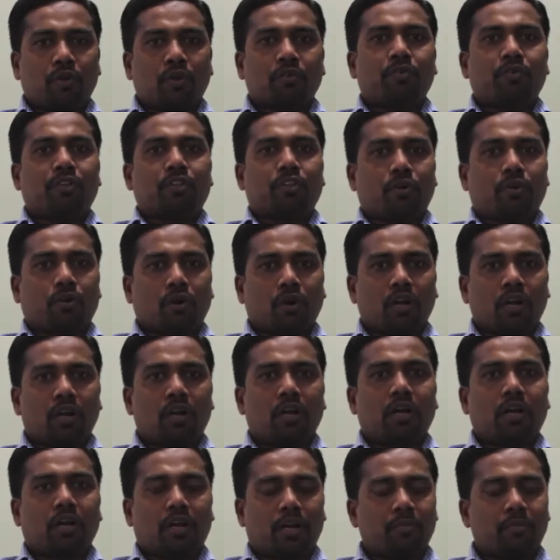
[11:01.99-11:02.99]
work with you
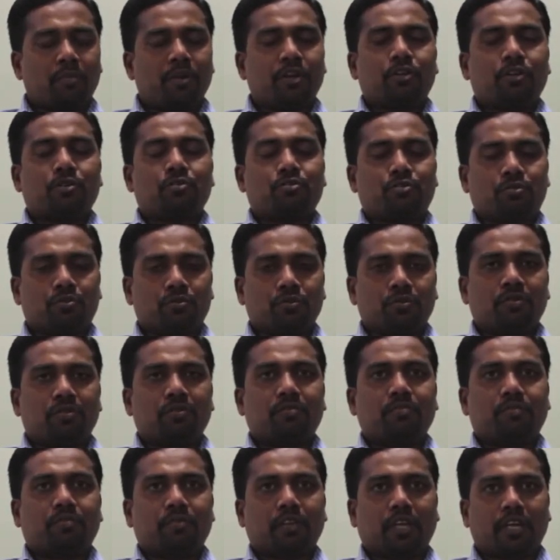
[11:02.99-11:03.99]
all and meet you soon.
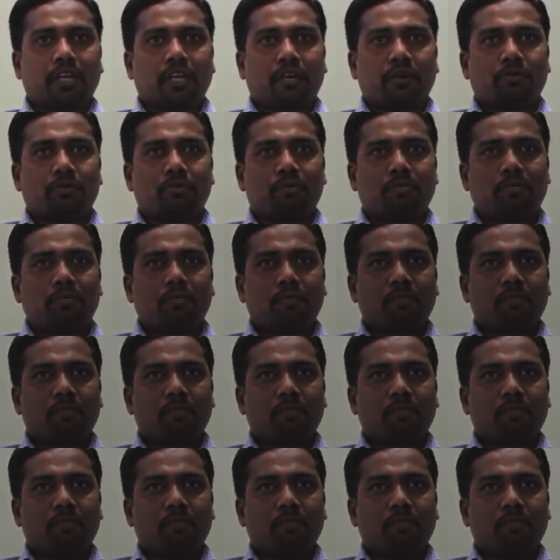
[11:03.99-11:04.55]
Thank you.